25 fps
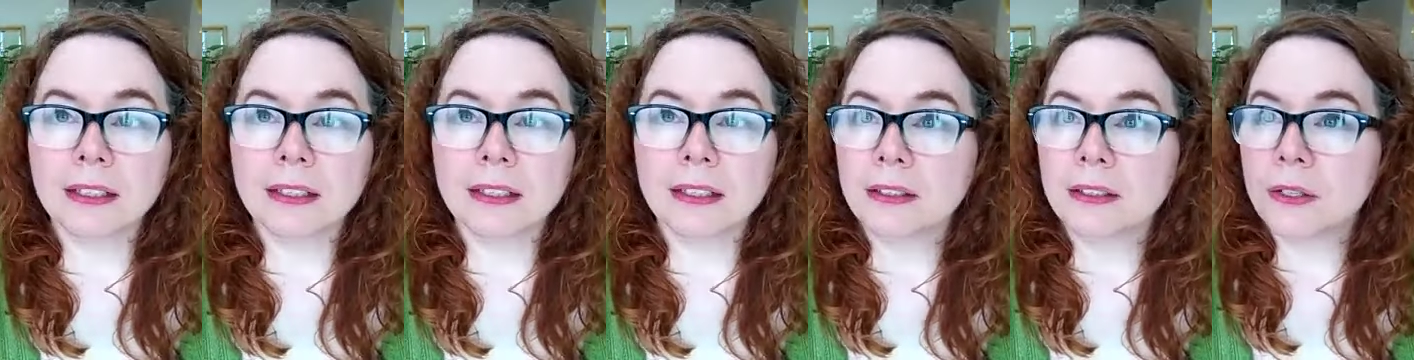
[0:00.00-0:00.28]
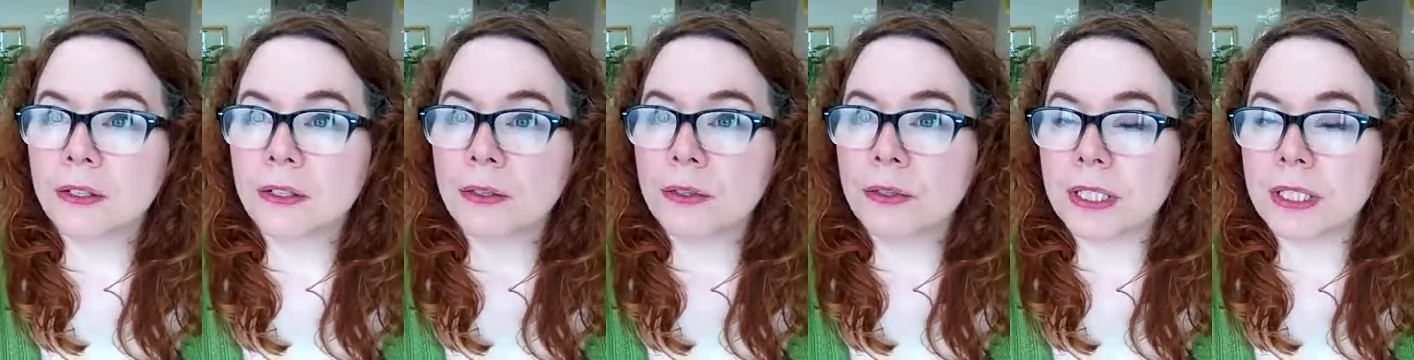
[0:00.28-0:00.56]

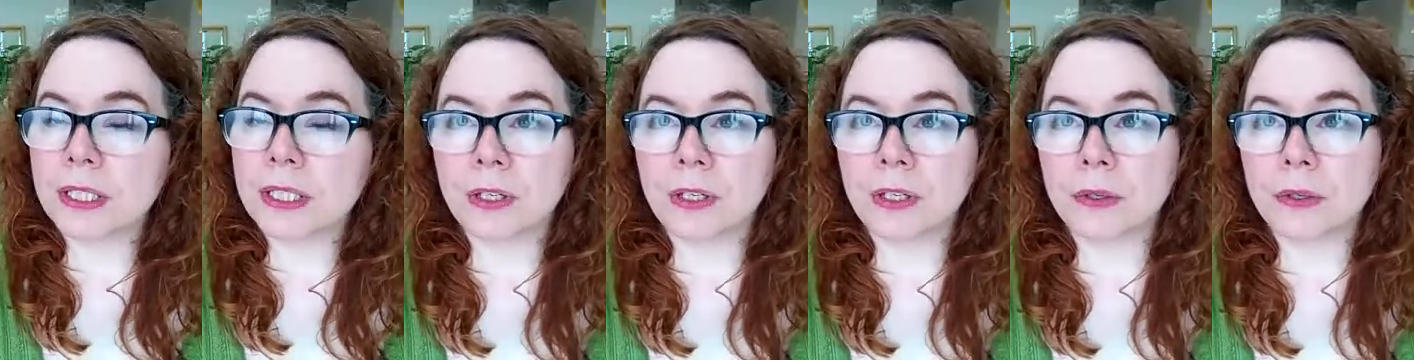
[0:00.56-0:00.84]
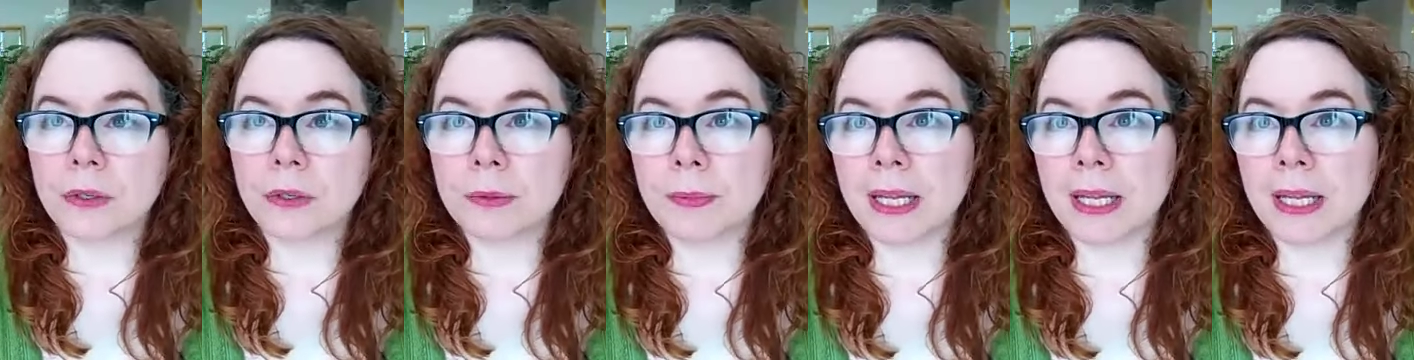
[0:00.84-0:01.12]
use this video
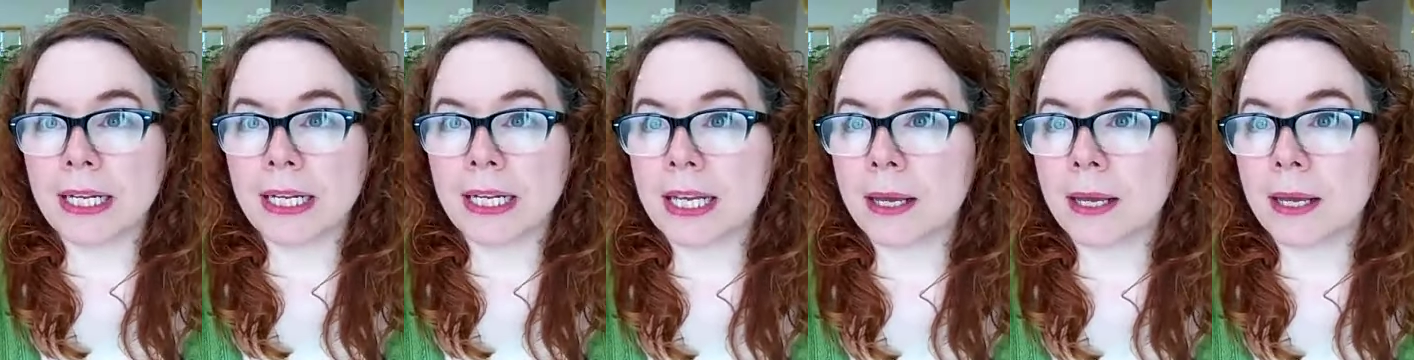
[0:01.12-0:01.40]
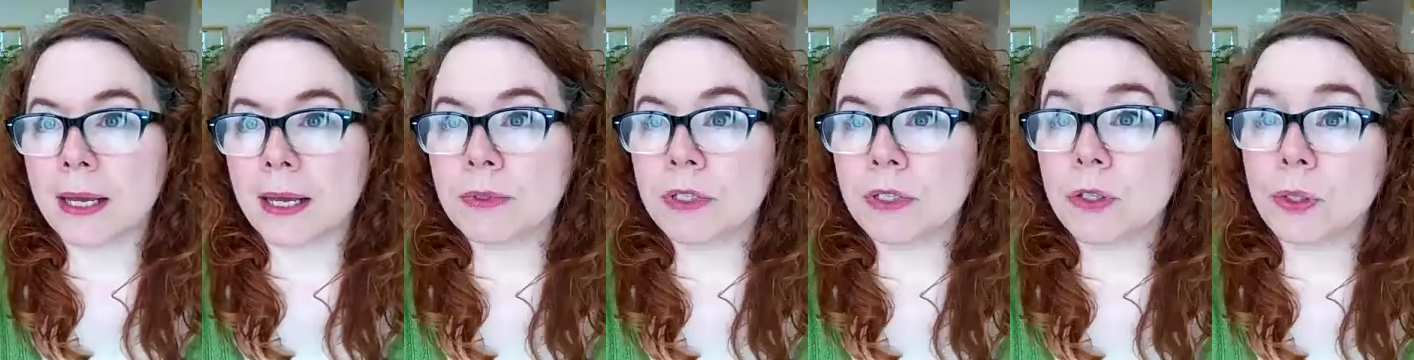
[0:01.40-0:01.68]
as many
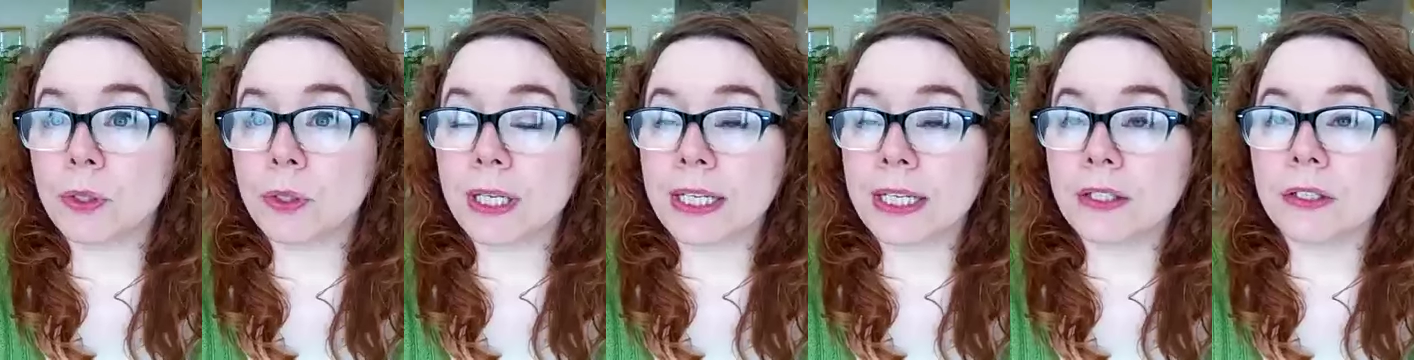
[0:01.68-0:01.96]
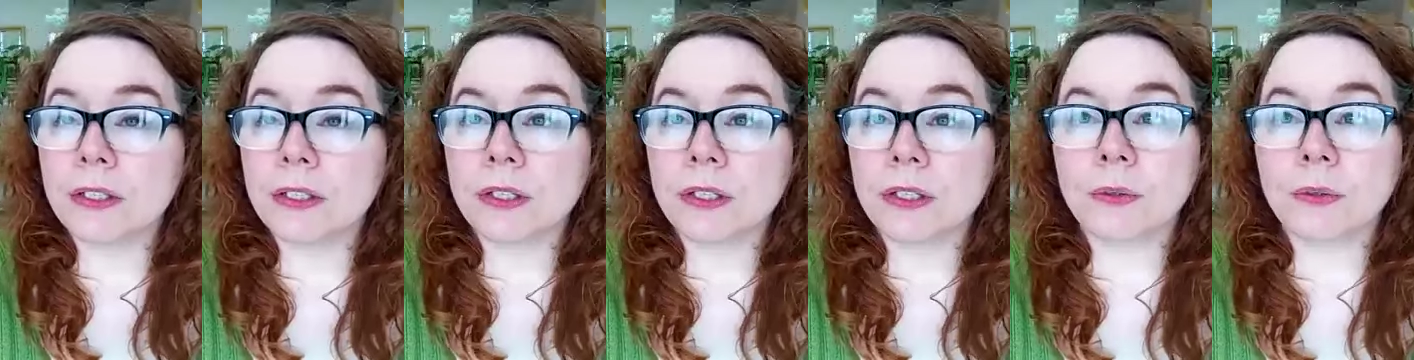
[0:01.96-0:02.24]
times as you need
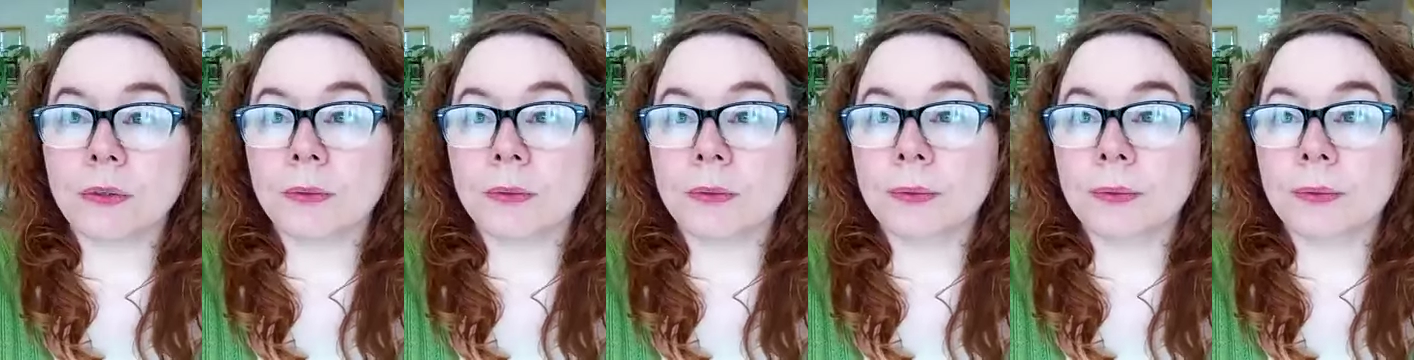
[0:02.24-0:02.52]
to.